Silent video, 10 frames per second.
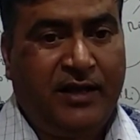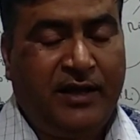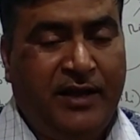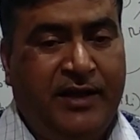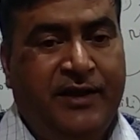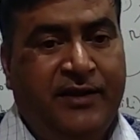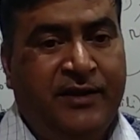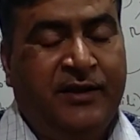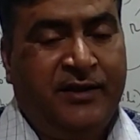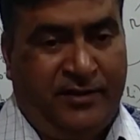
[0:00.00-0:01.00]

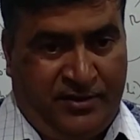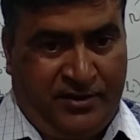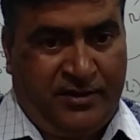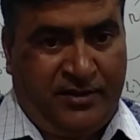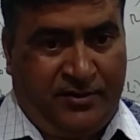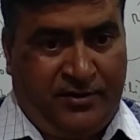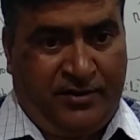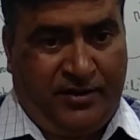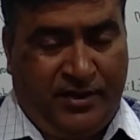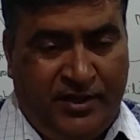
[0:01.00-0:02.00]
and
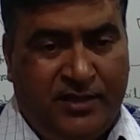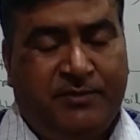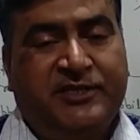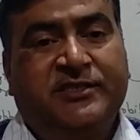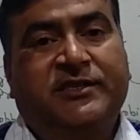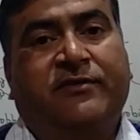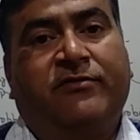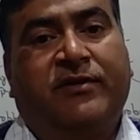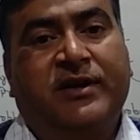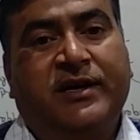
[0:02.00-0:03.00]
in the presence
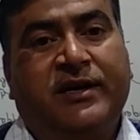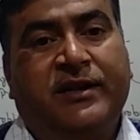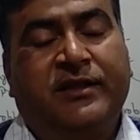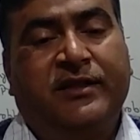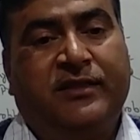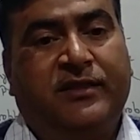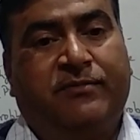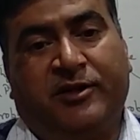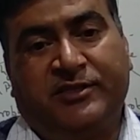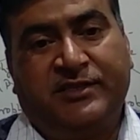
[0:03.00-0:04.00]
of water, the
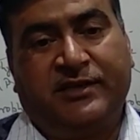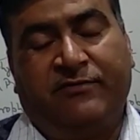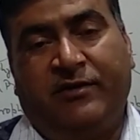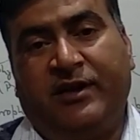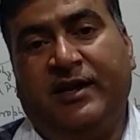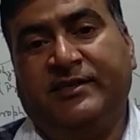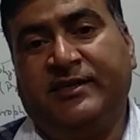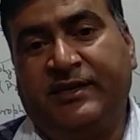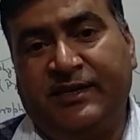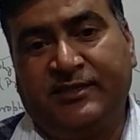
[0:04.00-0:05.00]
process of
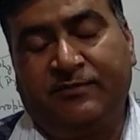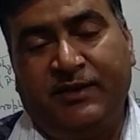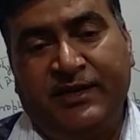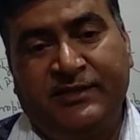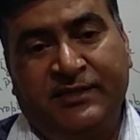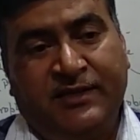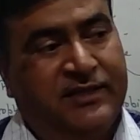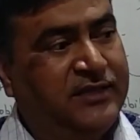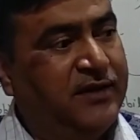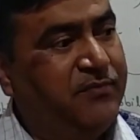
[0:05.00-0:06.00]
fertilization takes place.
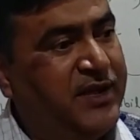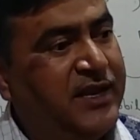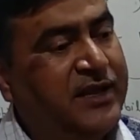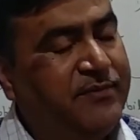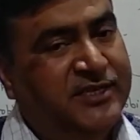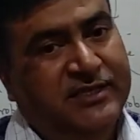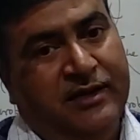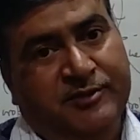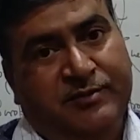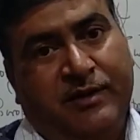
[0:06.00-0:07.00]
The male gametes
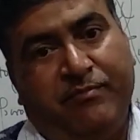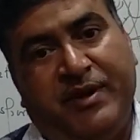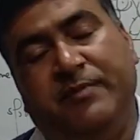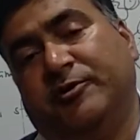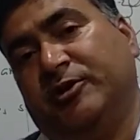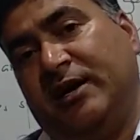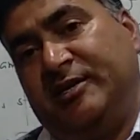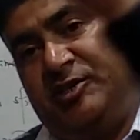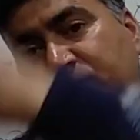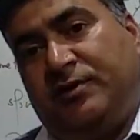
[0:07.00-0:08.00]
comes from male
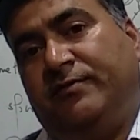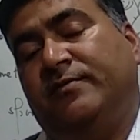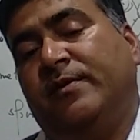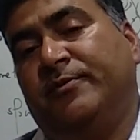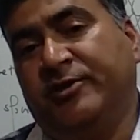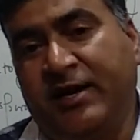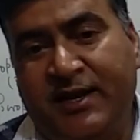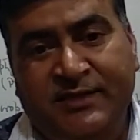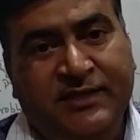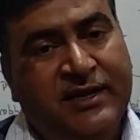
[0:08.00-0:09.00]
prothallus to the female
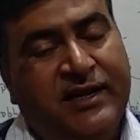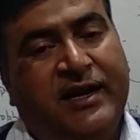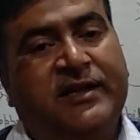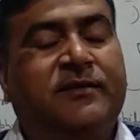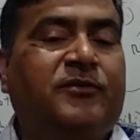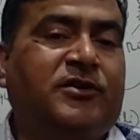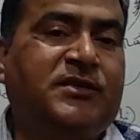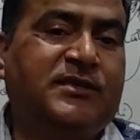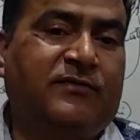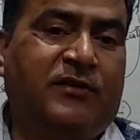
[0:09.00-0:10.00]
prothallus, and the
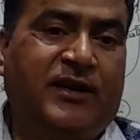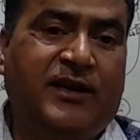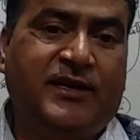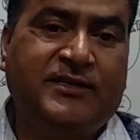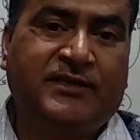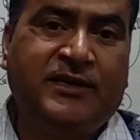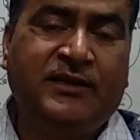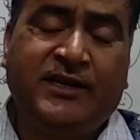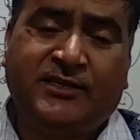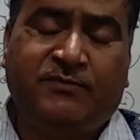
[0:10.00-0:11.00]
process of
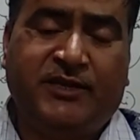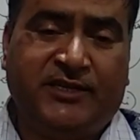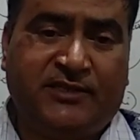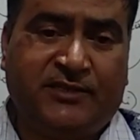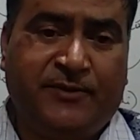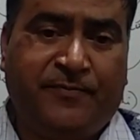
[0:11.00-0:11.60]
fertilization takes place.